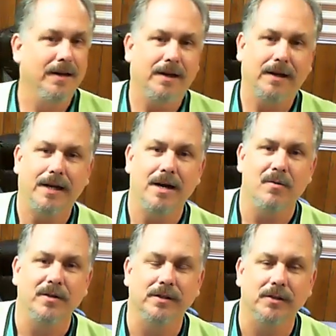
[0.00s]
you
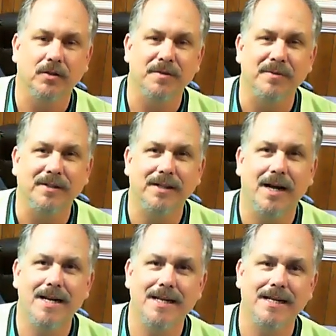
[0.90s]
know, when you're the
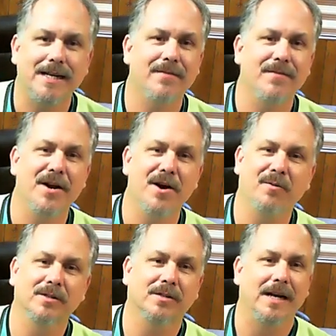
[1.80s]
superintendent, you never
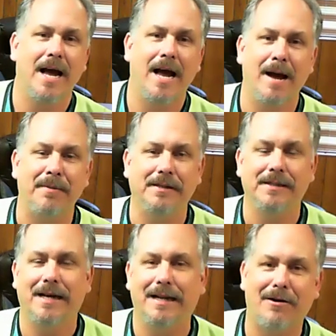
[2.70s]
know what's going to happen.
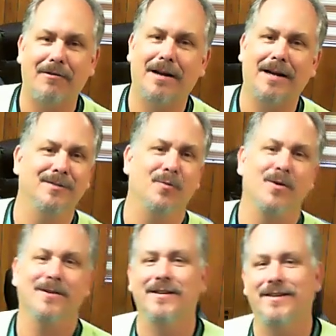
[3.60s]
All kinds of
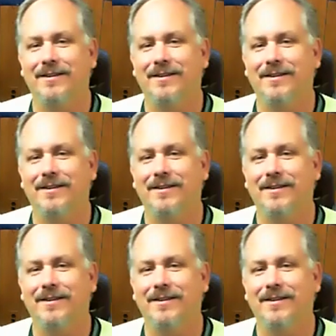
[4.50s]
work.